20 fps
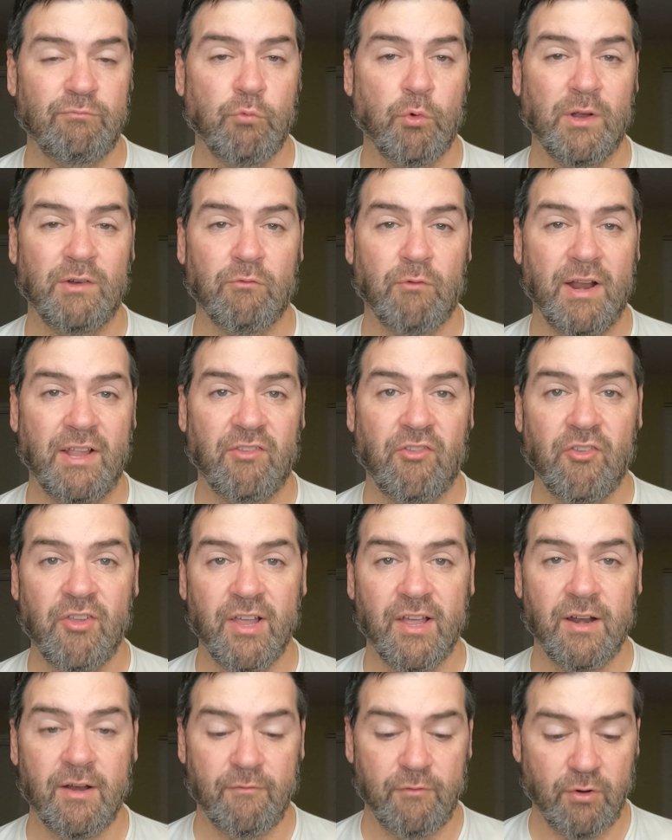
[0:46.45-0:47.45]
1 red
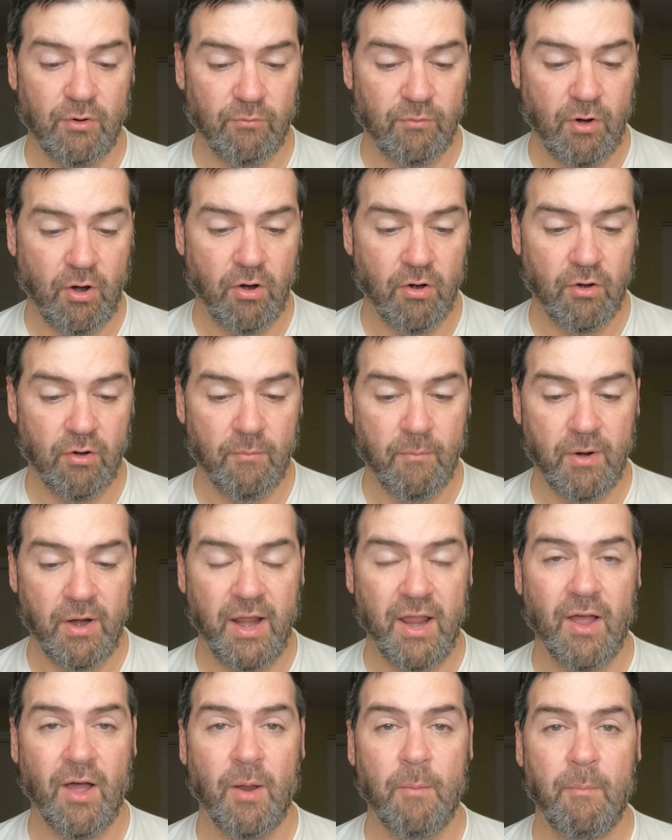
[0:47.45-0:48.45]
cent of your own hard-earned
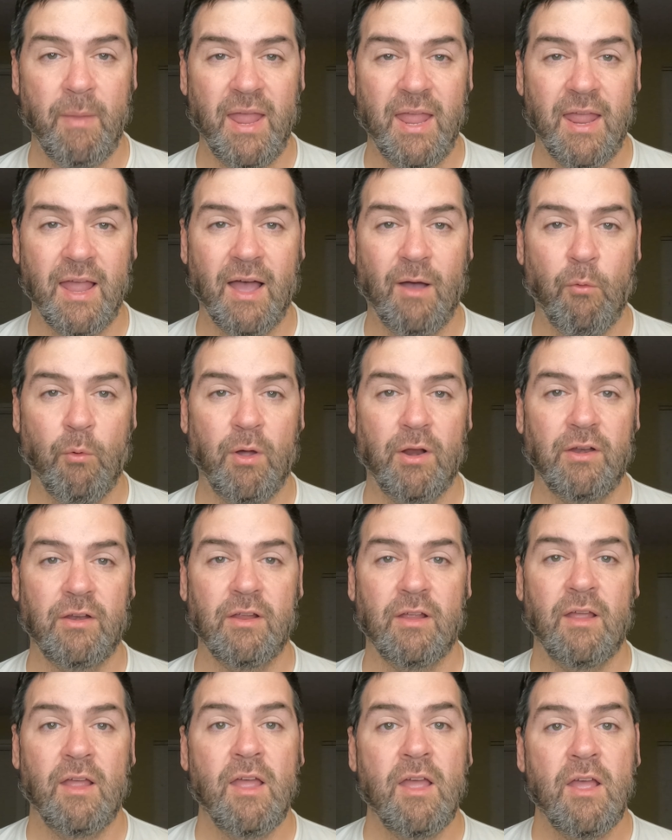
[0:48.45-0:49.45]
money on me, I
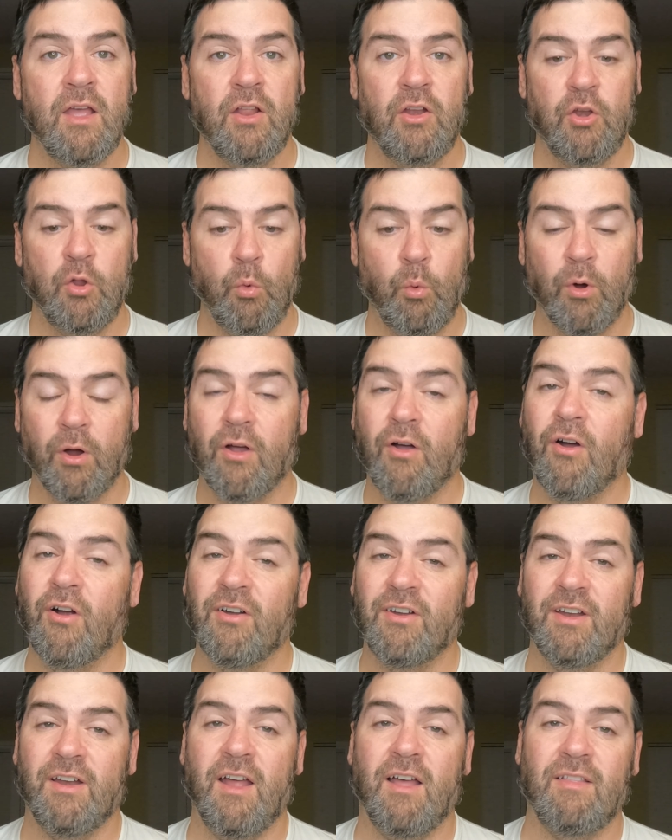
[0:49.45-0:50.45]
want to work
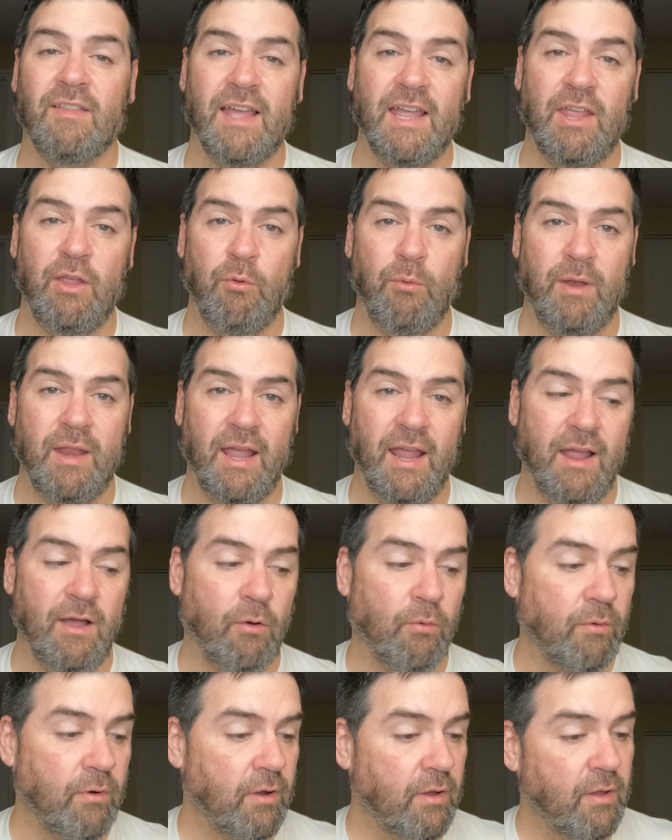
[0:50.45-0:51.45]
hard to not let you
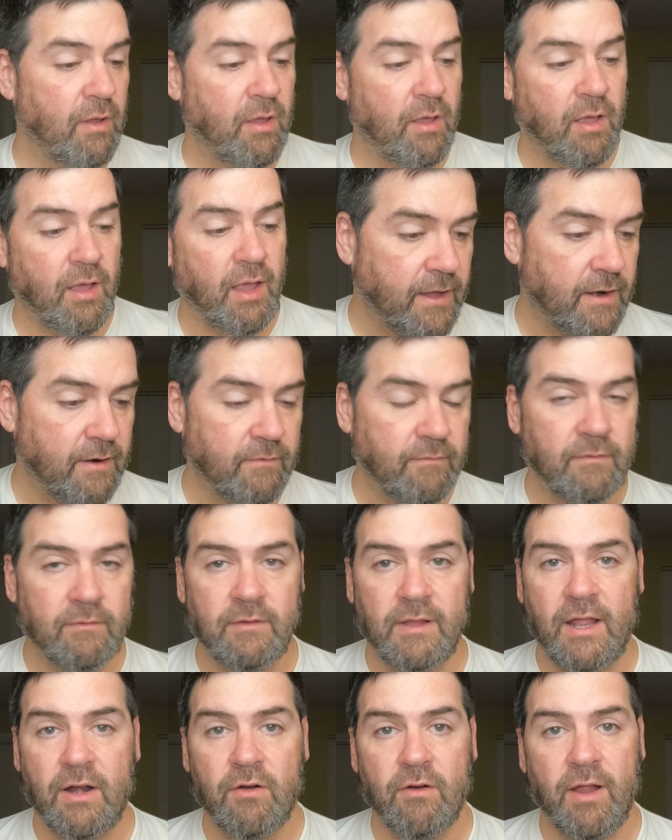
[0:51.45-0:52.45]
down. I got a
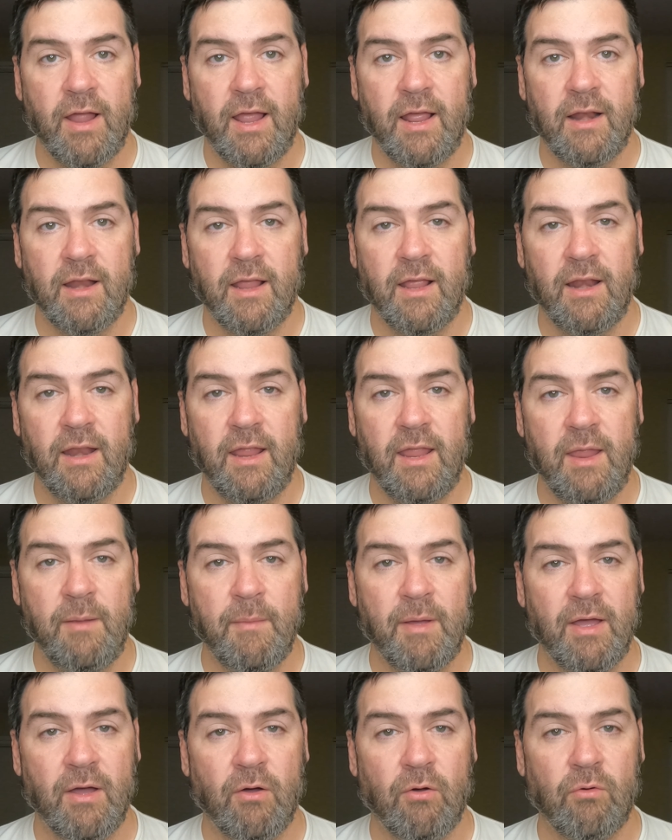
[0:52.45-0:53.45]
letter and an
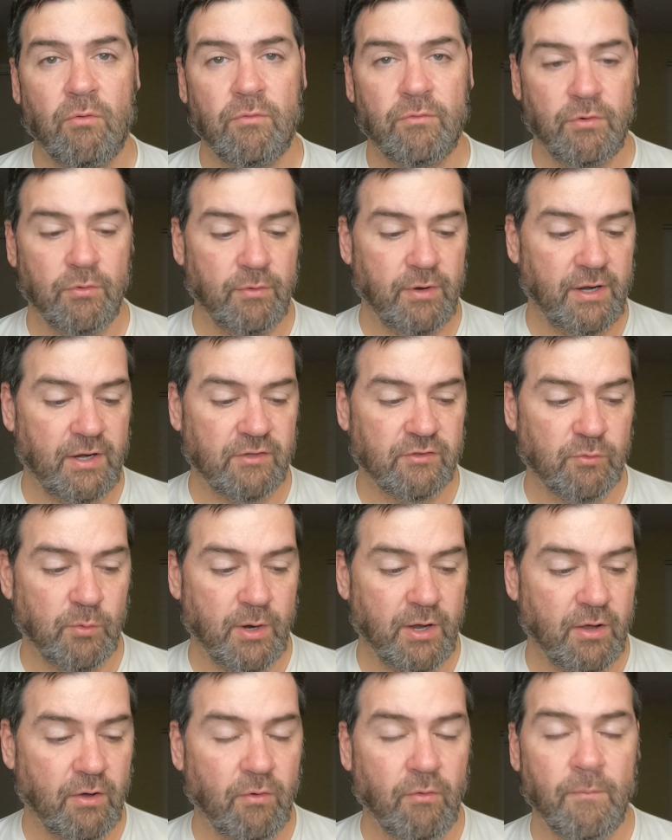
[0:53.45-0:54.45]
email to read as
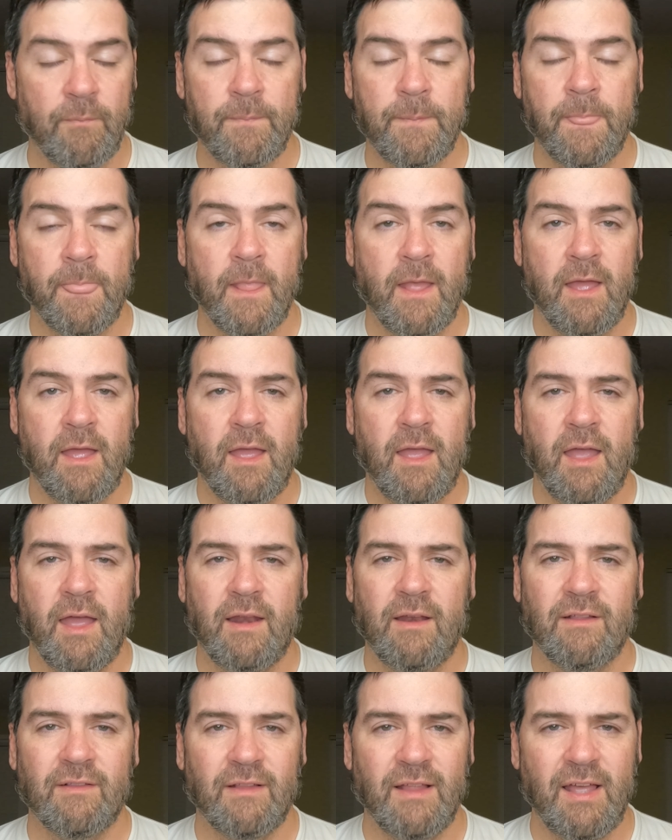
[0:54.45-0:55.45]
well.
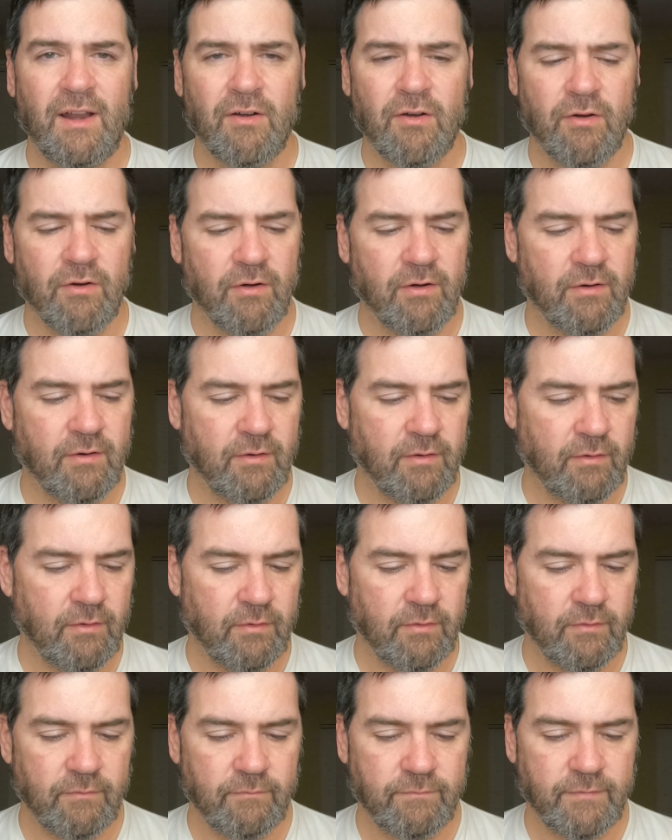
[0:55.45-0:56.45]
And the letter
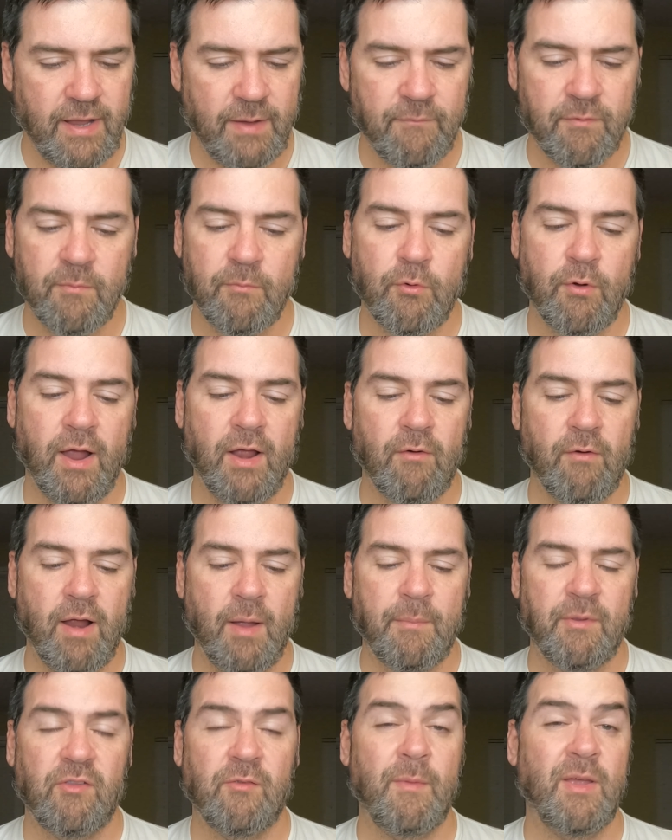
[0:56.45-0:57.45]
came from Grand
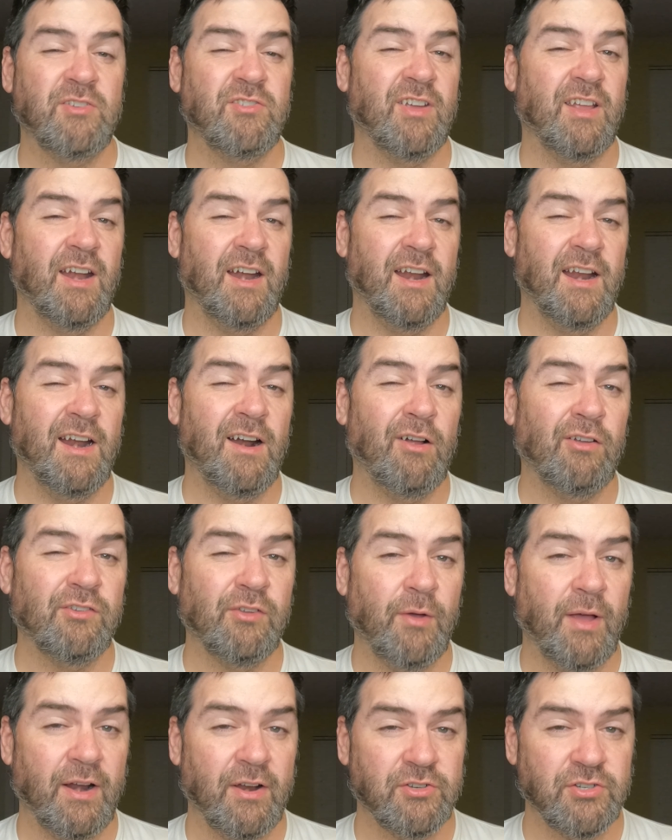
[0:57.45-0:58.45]
Rapids, Michigan, and it
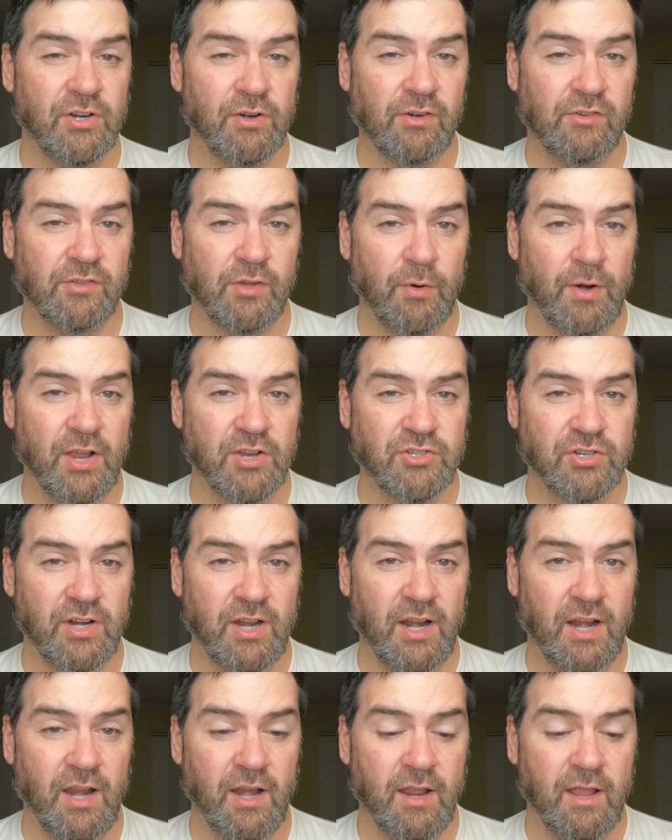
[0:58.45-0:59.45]
also had a generous donation
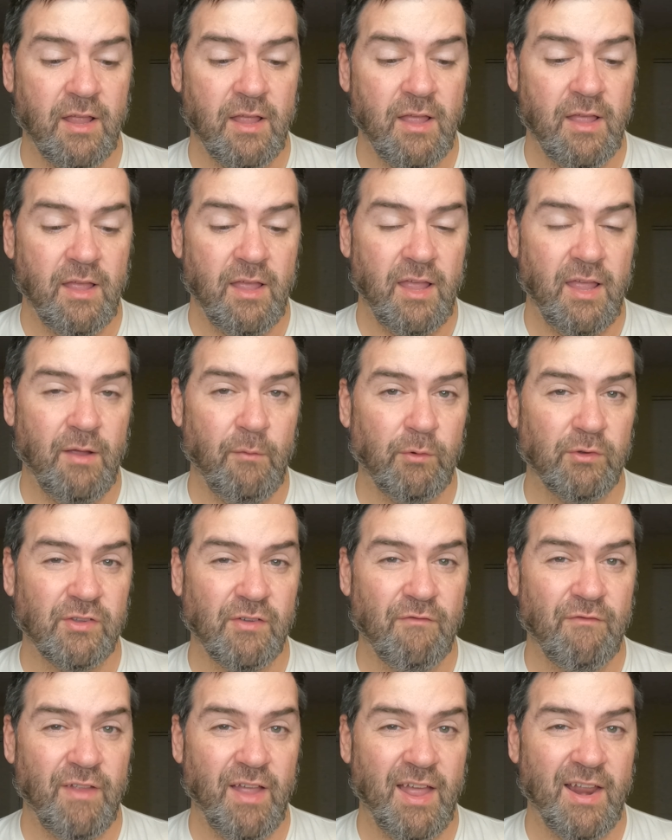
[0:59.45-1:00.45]
in it. It was
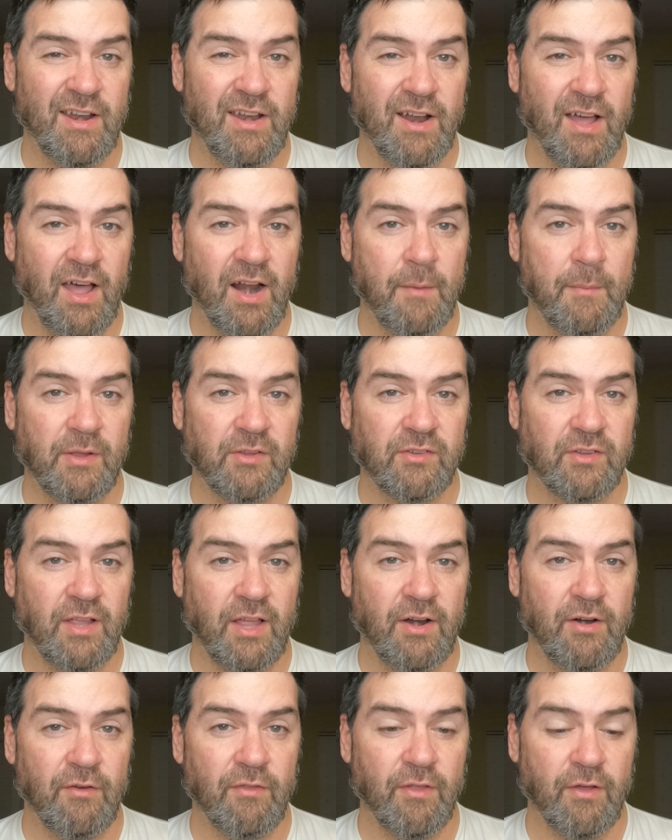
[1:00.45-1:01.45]
an anonymous
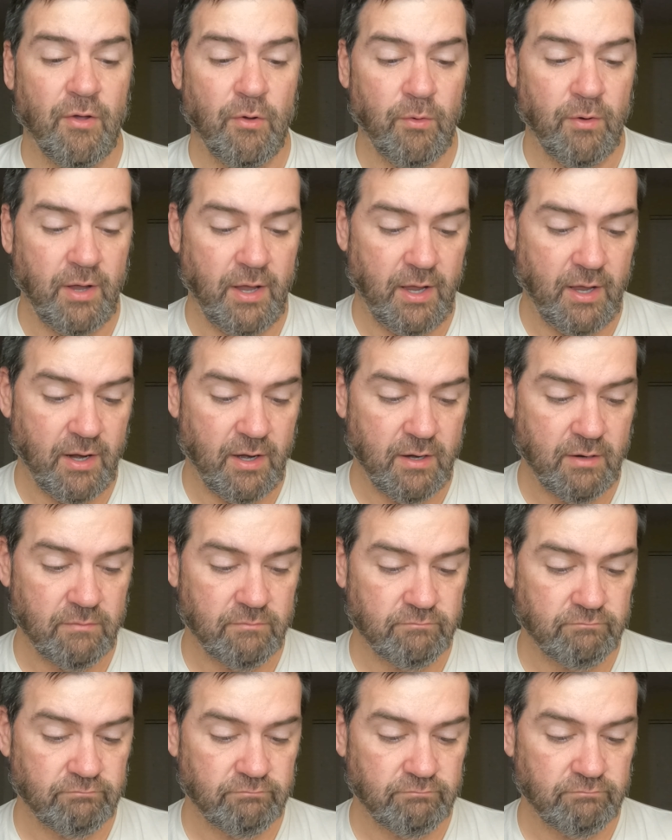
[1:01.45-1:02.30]
letter, though, and